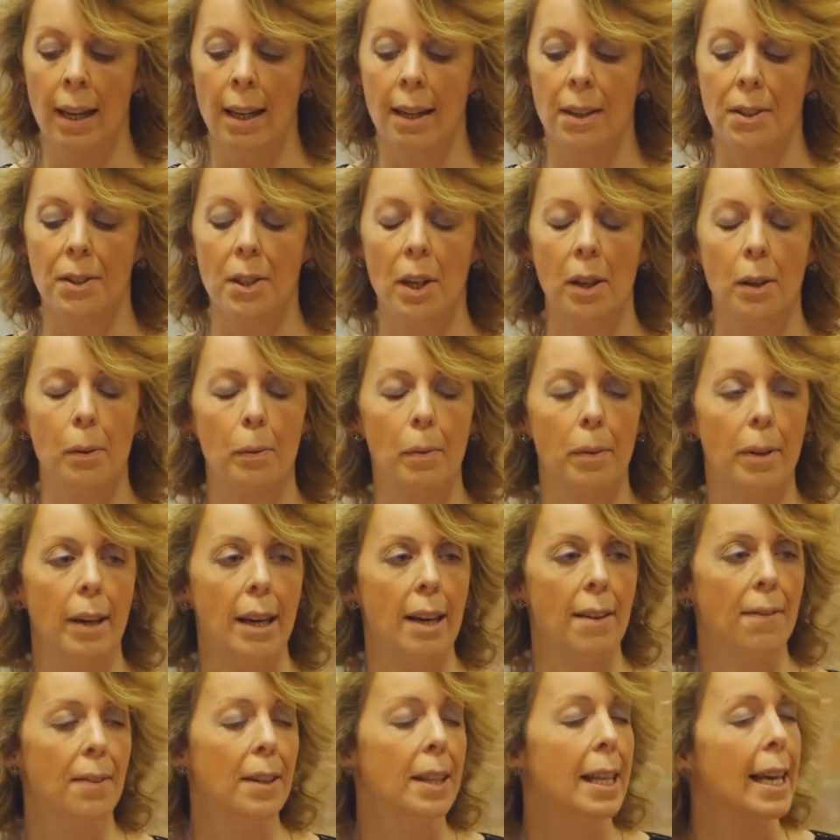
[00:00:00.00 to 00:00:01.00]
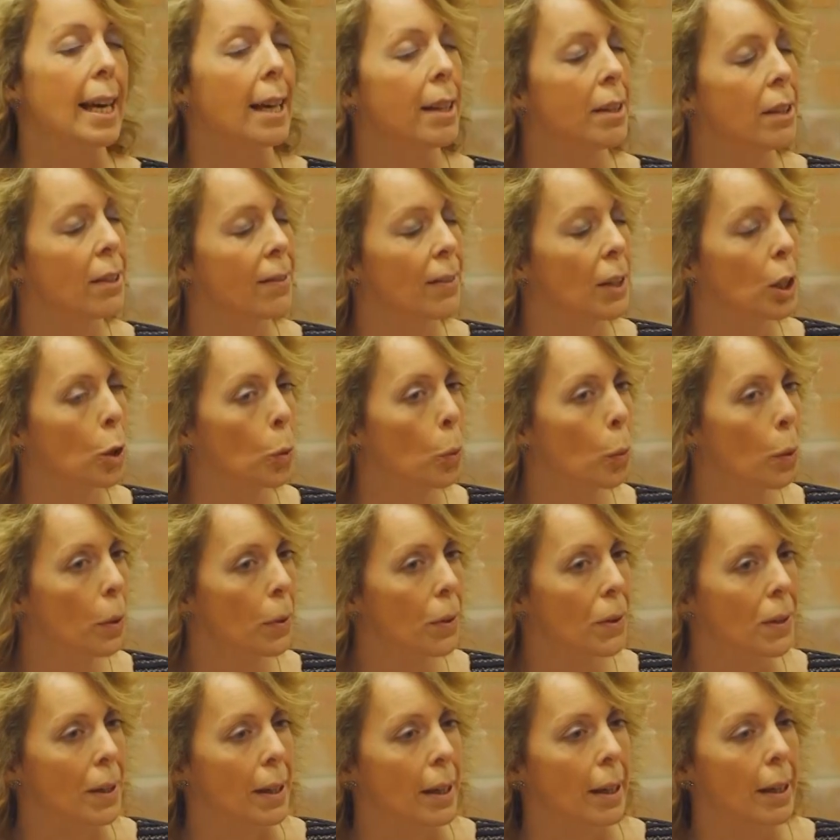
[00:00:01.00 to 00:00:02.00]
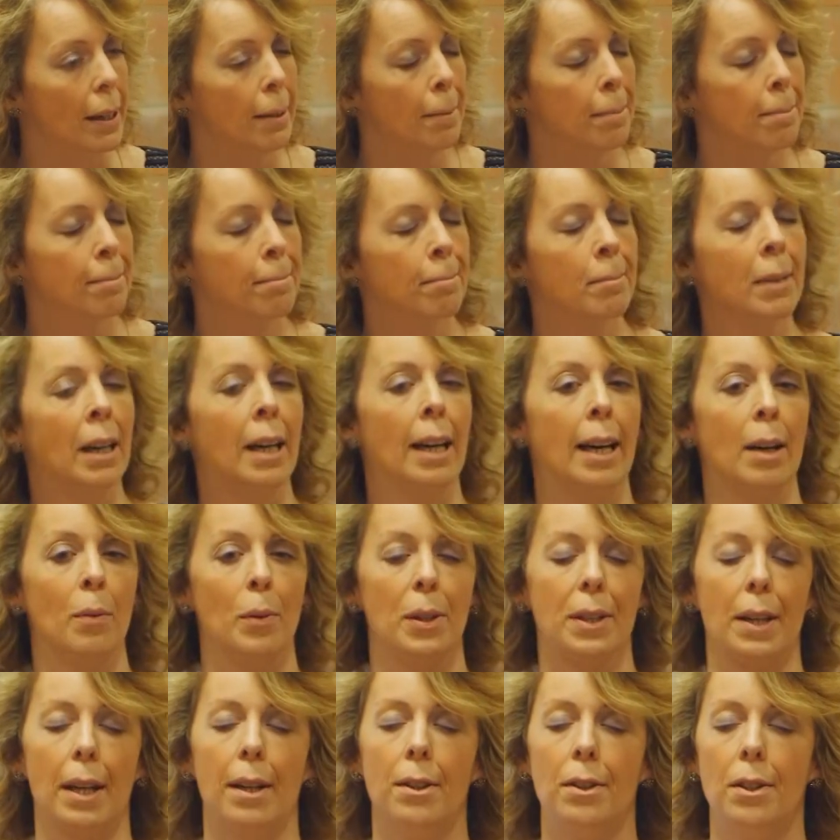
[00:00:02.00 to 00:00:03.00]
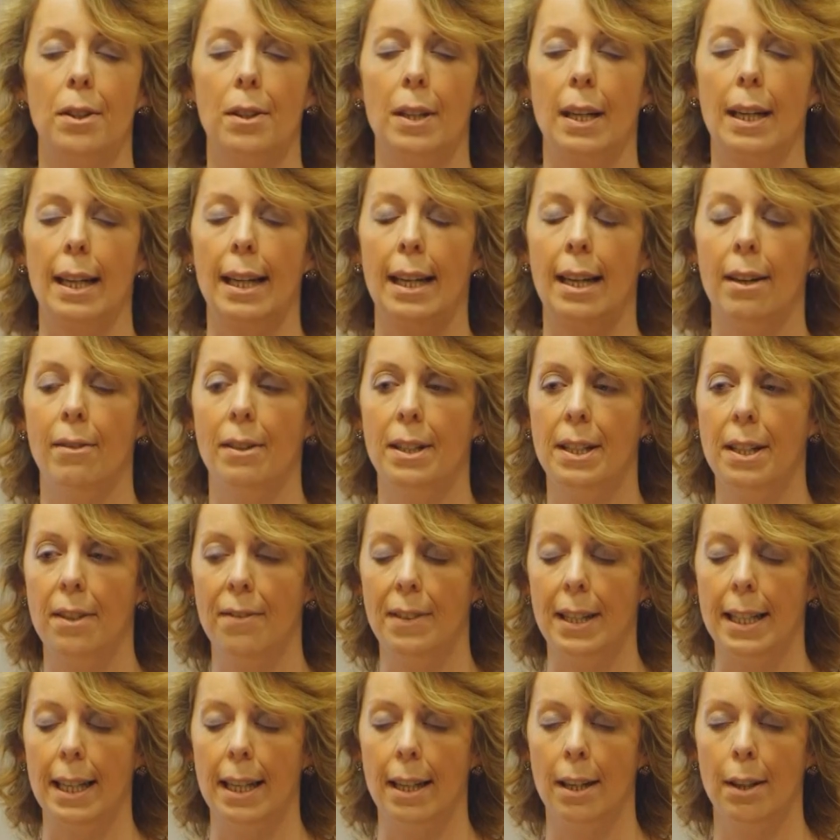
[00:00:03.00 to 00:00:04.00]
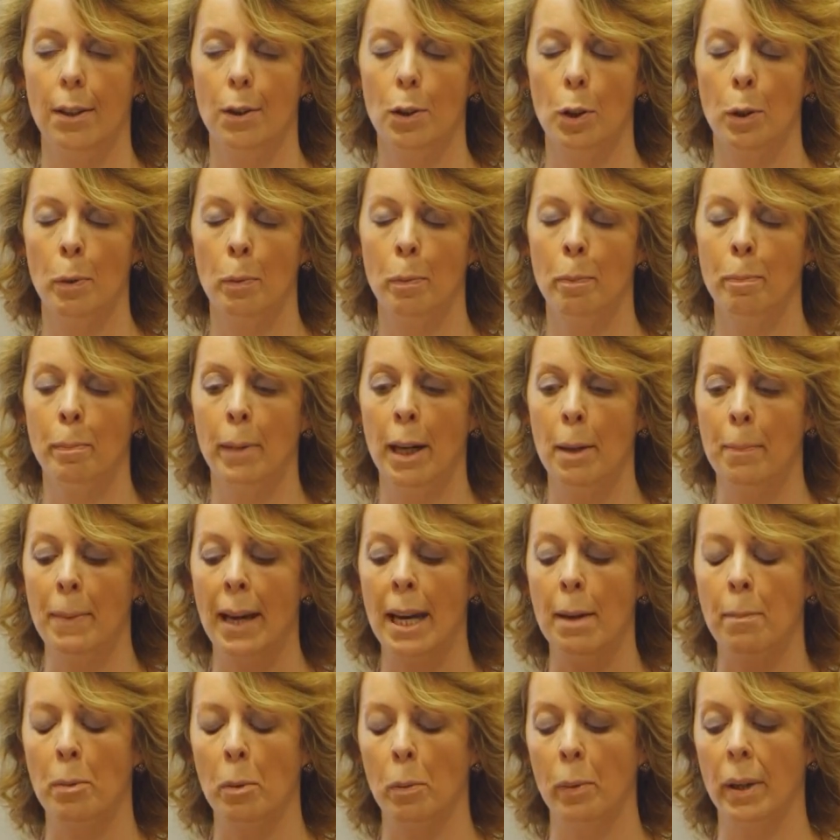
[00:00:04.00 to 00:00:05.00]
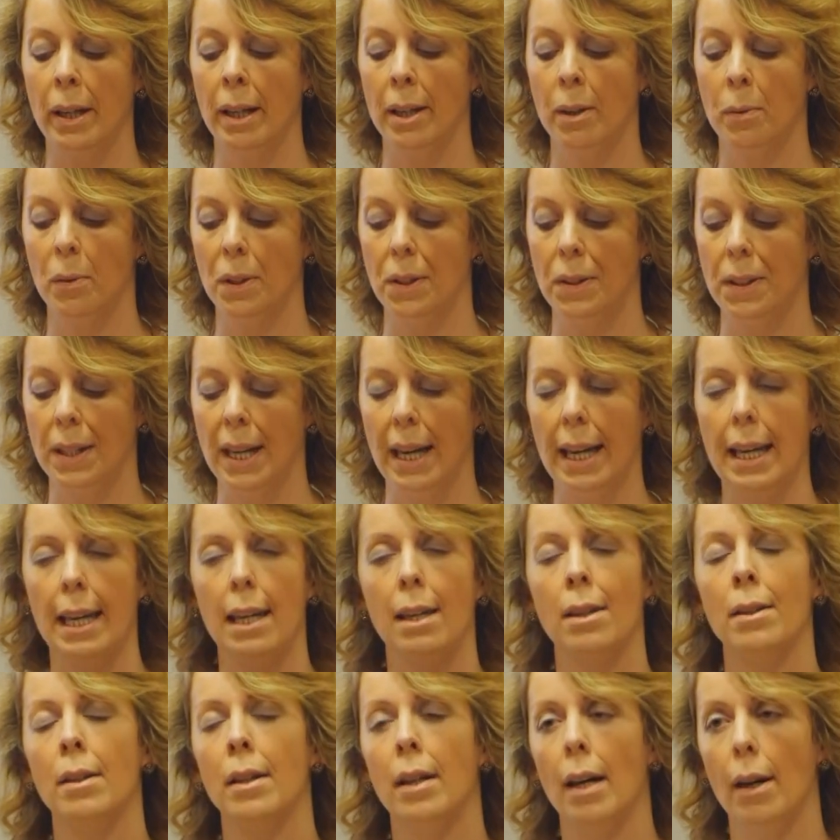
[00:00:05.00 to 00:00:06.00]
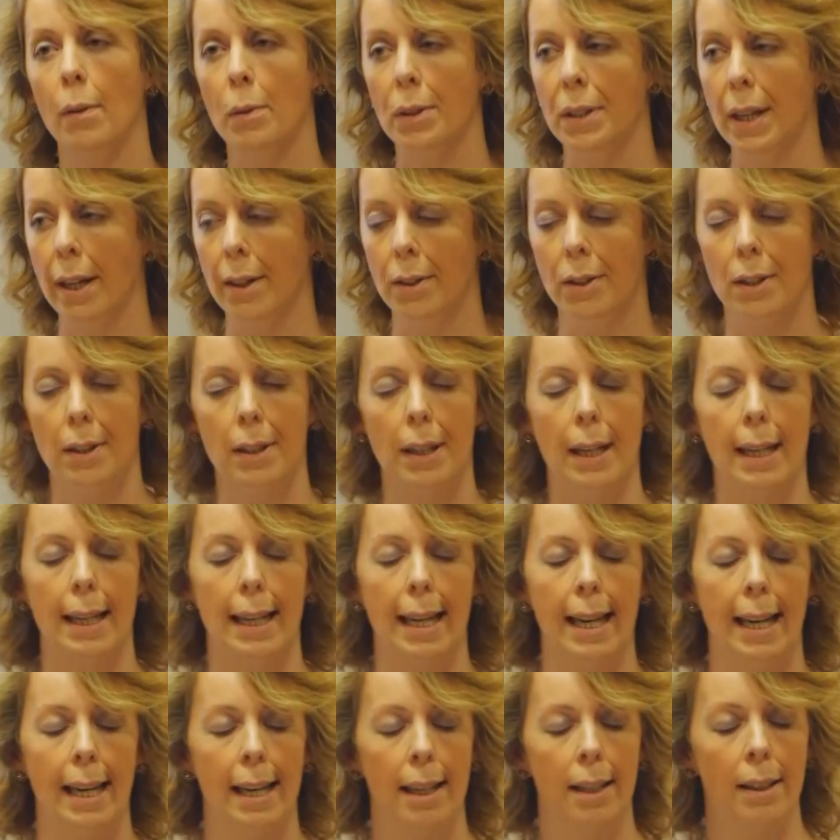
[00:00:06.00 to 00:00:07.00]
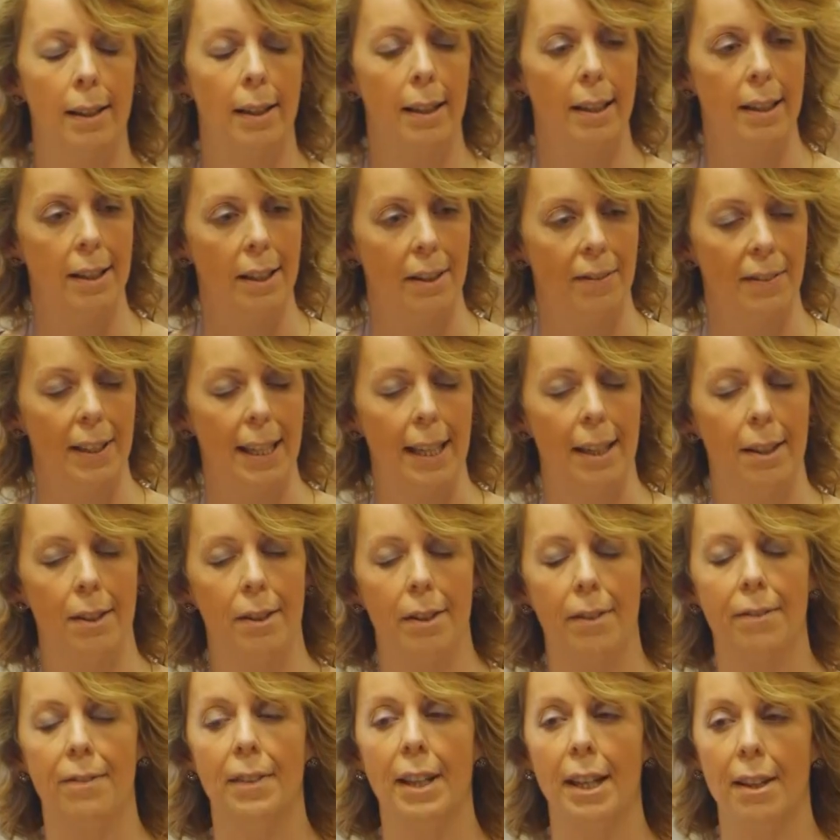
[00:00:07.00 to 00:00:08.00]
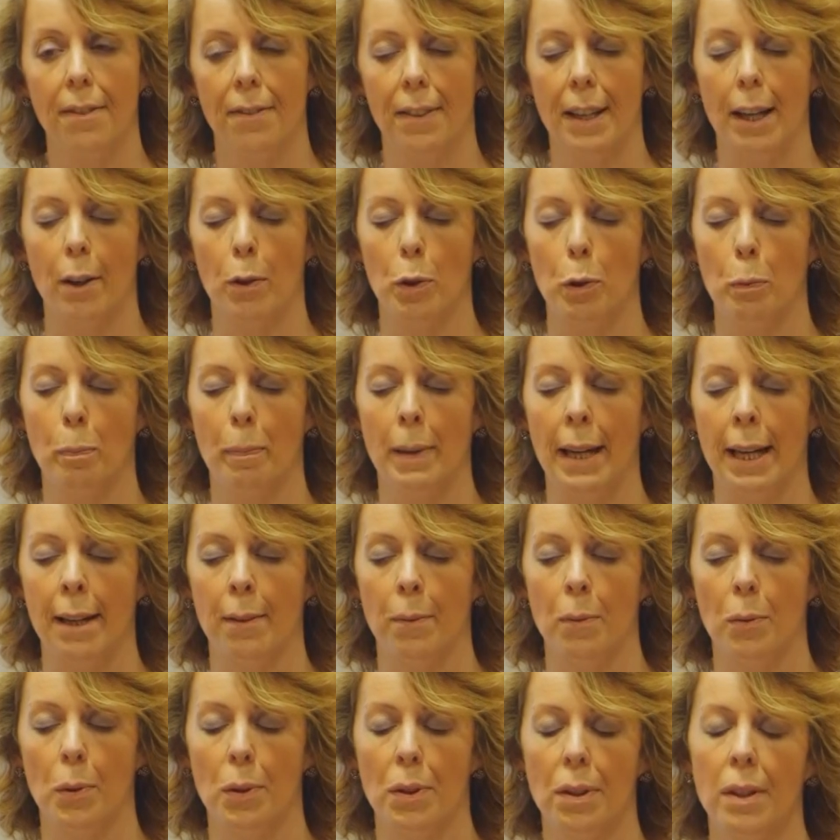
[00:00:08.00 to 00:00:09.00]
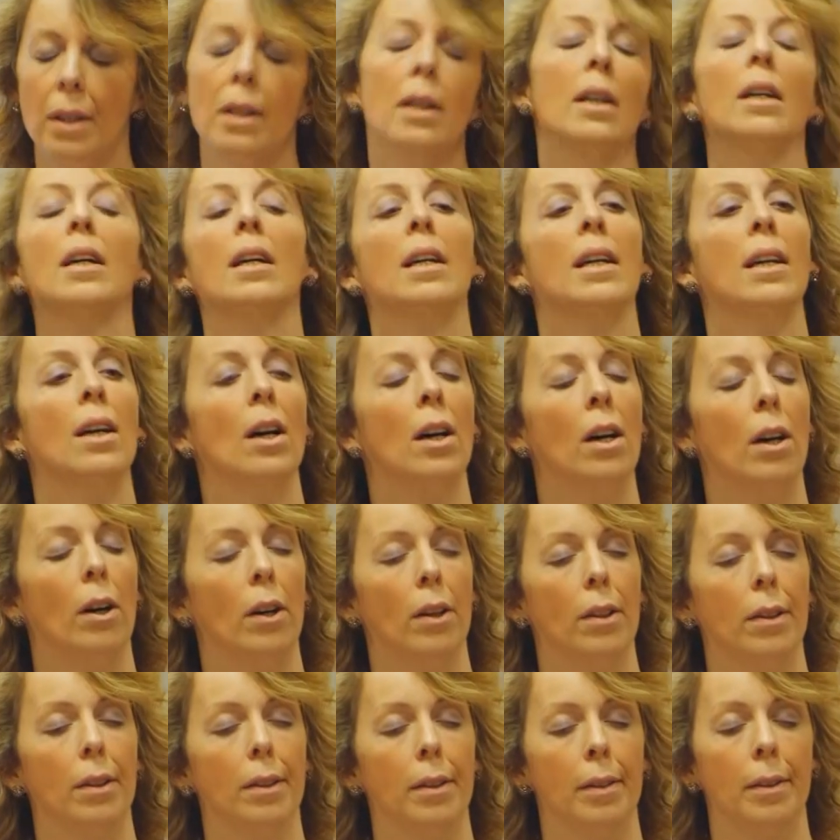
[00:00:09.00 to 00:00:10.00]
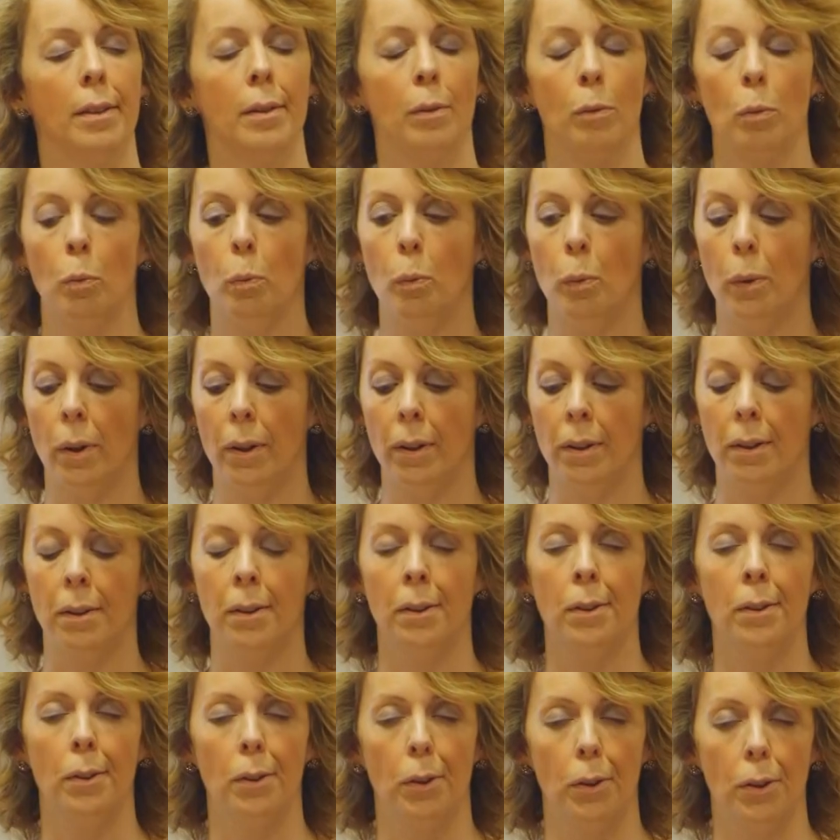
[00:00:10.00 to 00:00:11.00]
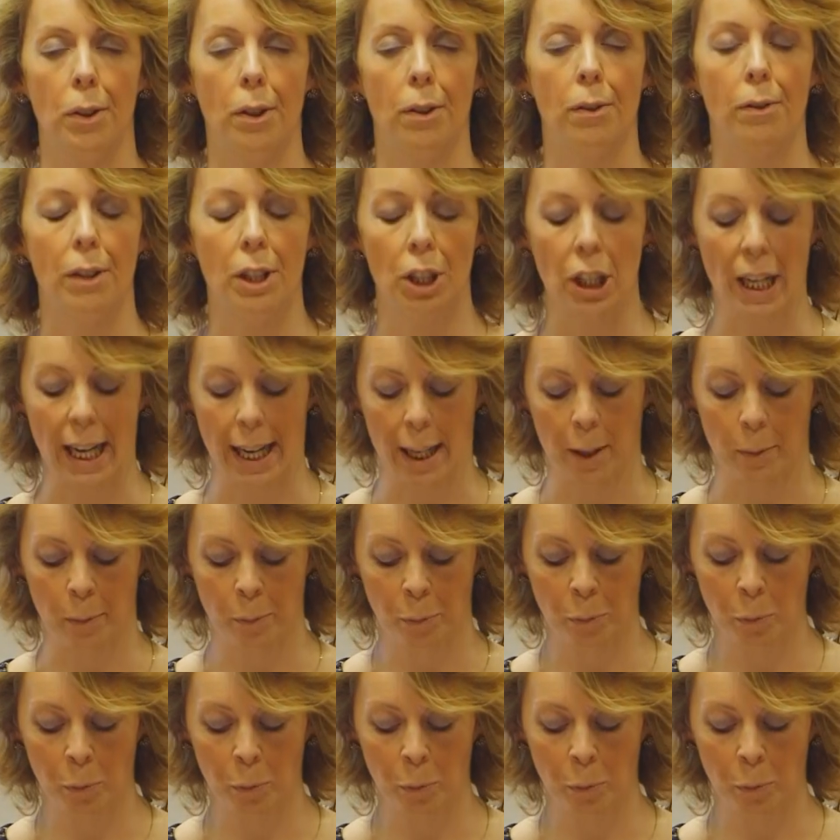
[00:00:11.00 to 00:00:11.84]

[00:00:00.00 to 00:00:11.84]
So if at the end of a quarter I was going to declare a dividend, my paperwork would say I was going to declare a dividend of £5,000 on 1 ordinary share.